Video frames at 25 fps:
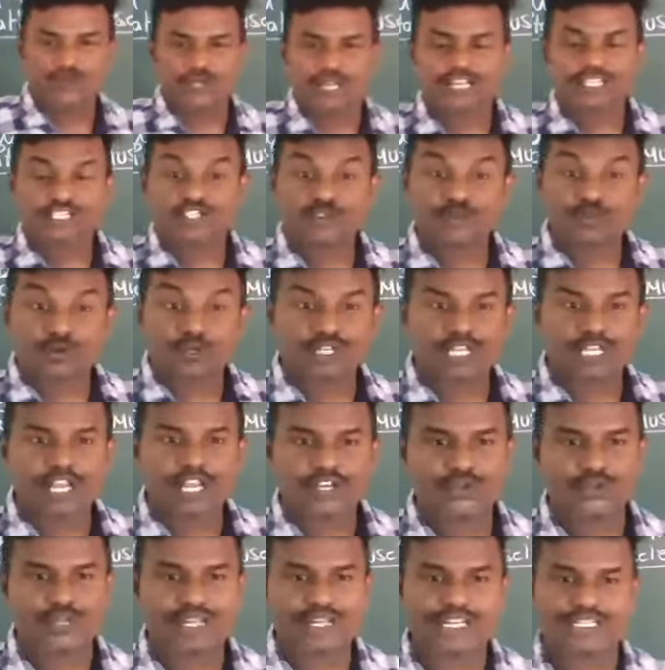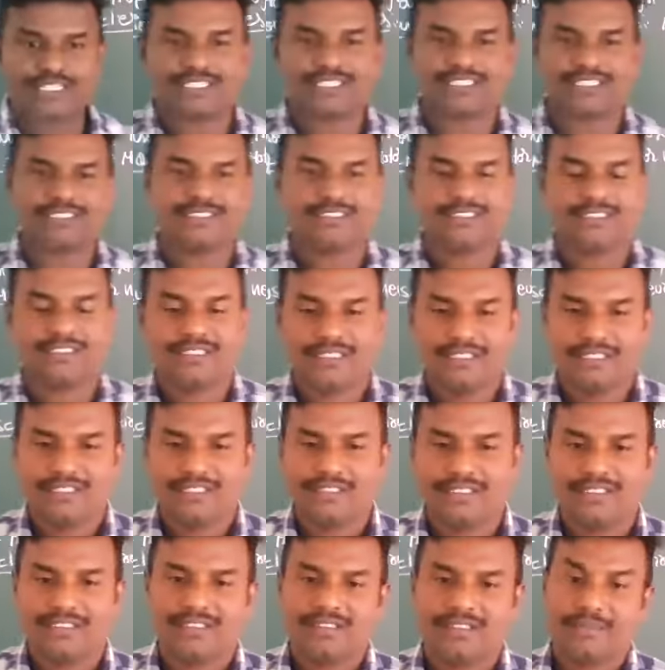neurons, motor neurons,
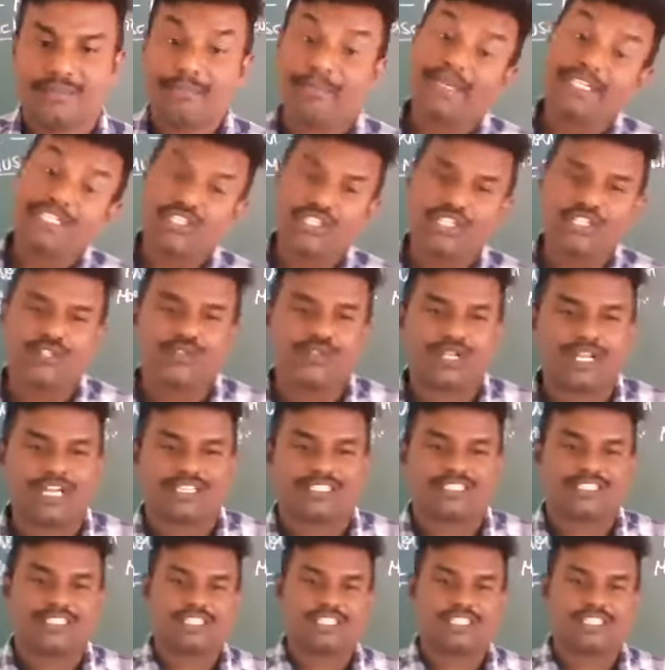mixed neurons,